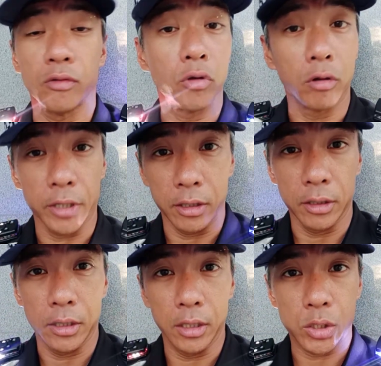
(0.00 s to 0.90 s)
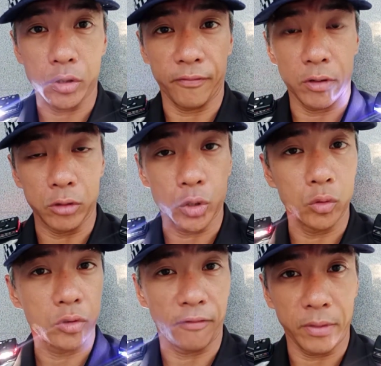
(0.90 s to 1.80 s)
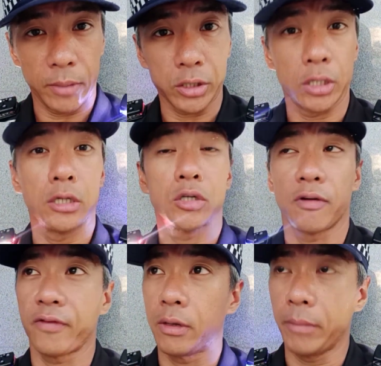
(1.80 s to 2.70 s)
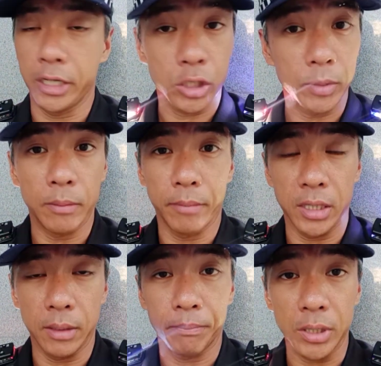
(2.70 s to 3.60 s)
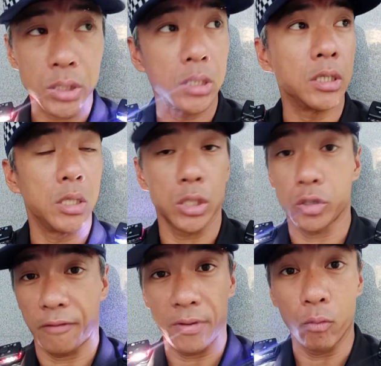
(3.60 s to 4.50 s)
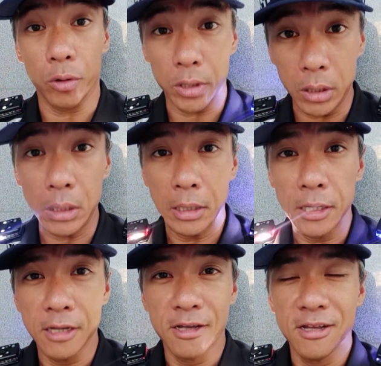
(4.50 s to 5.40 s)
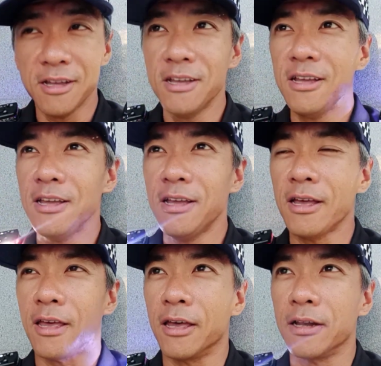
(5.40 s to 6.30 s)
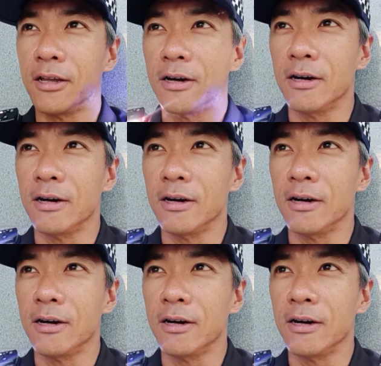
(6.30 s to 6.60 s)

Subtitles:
doing all that is traffic control, traffic marshalling, traffic management, but the person is the traffic warden. And